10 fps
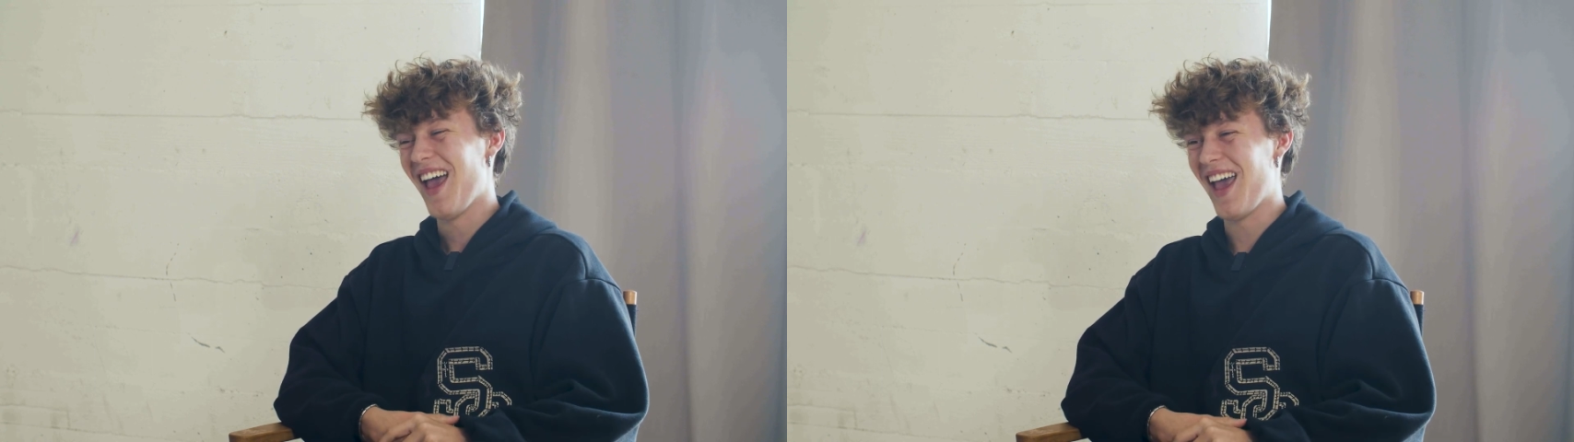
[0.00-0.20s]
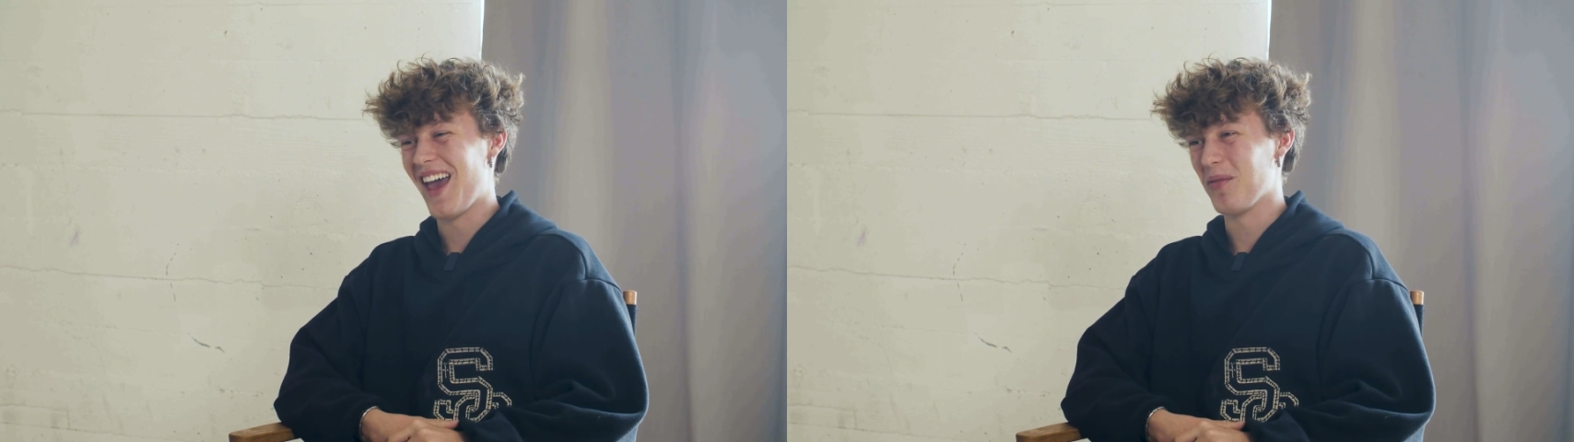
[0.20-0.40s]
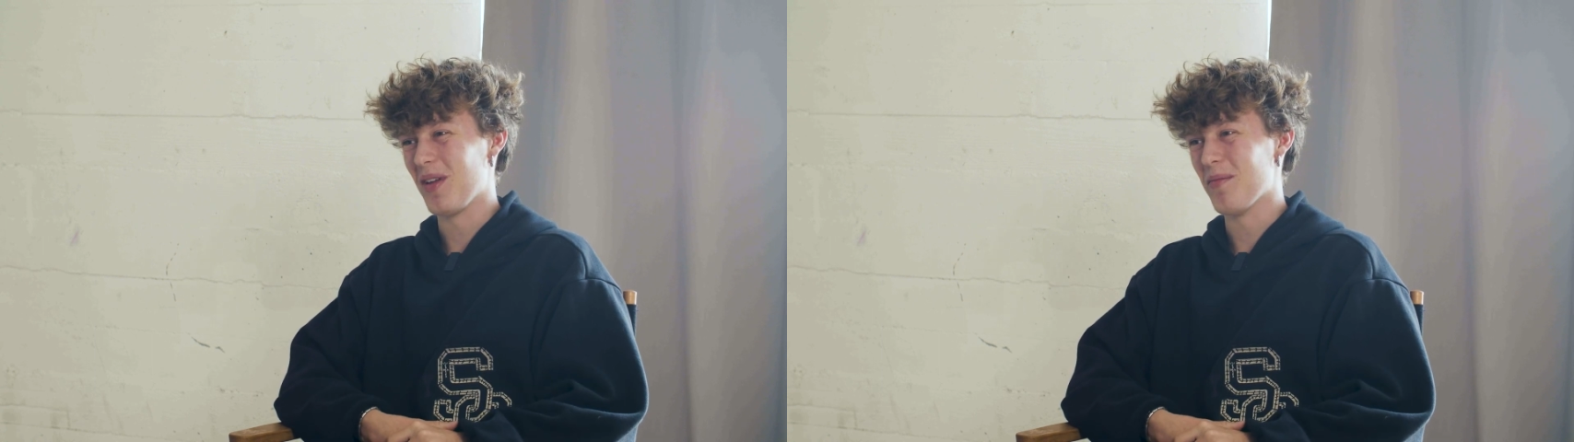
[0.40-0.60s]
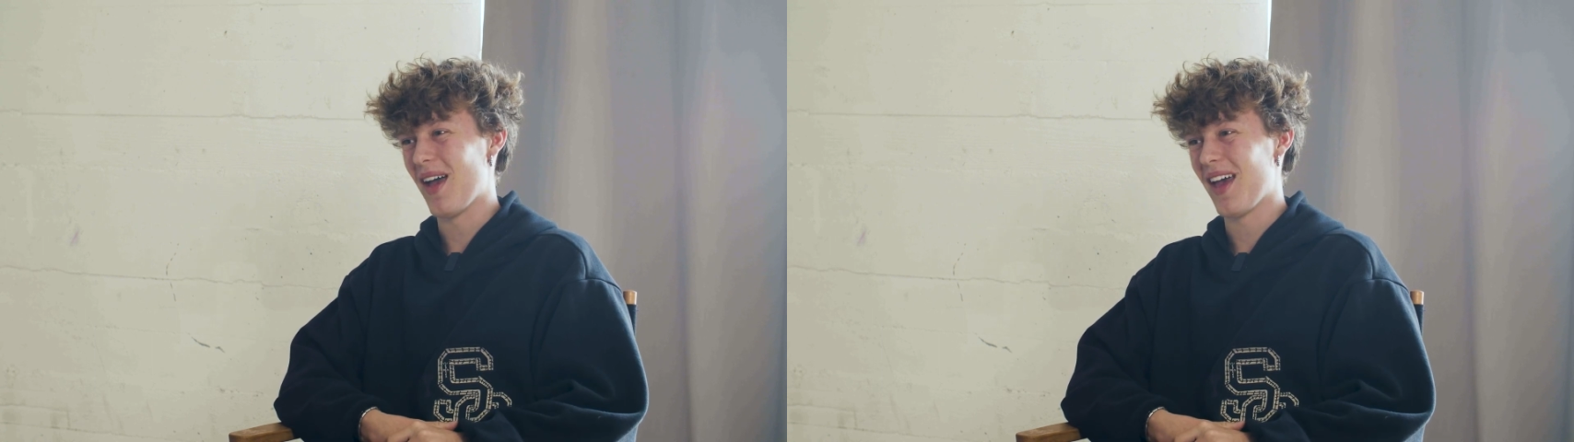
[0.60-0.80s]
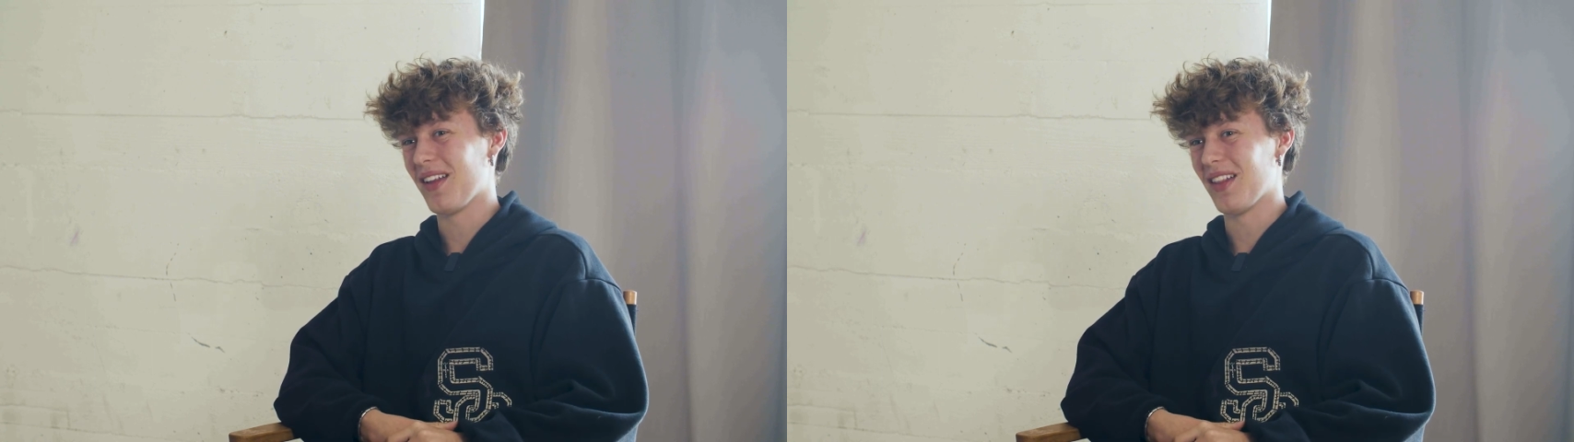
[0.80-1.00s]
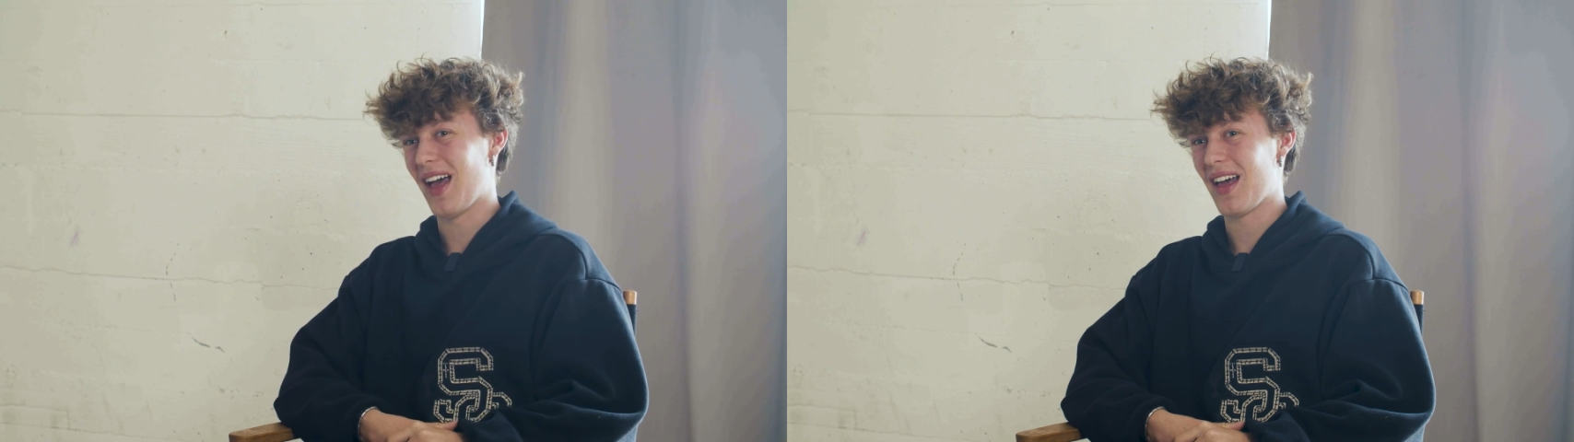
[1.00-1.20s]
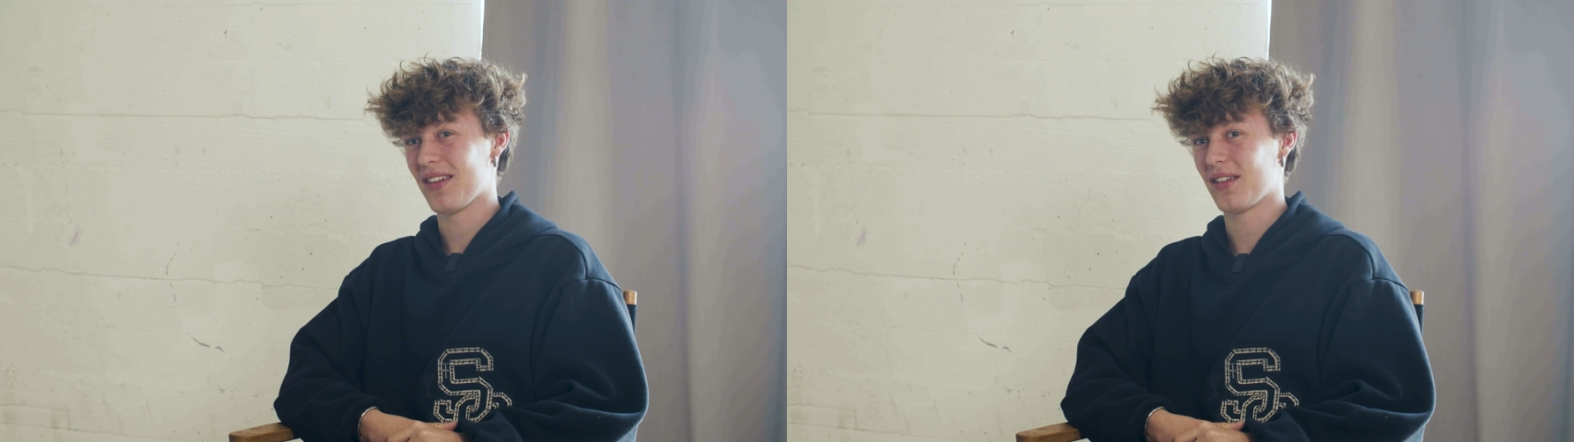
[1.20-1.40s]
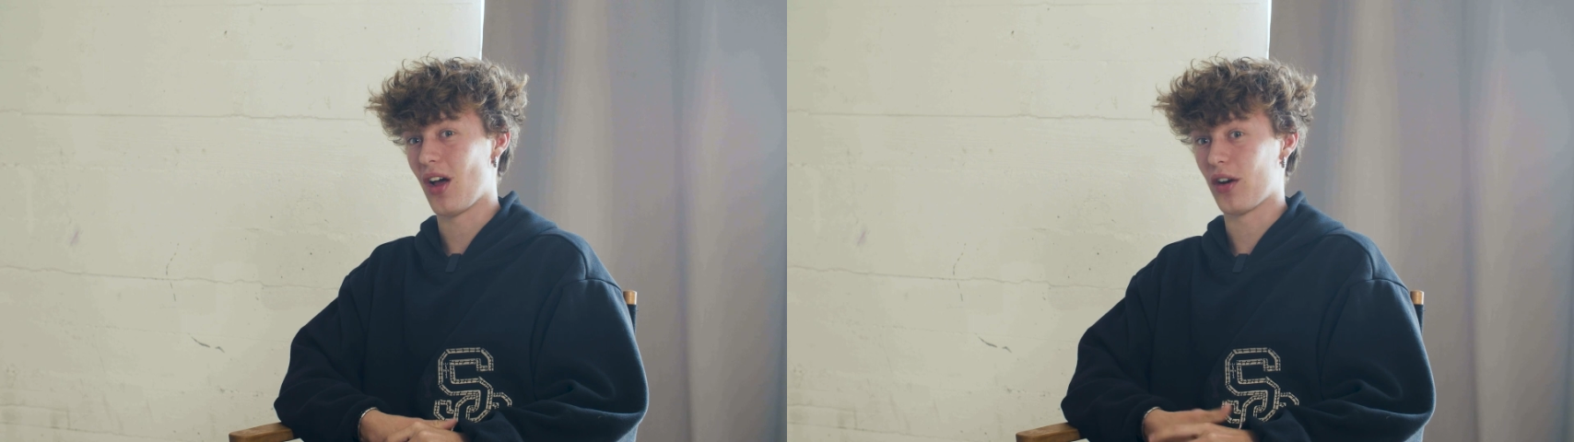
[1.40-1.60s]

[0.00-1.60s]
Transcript: And we met last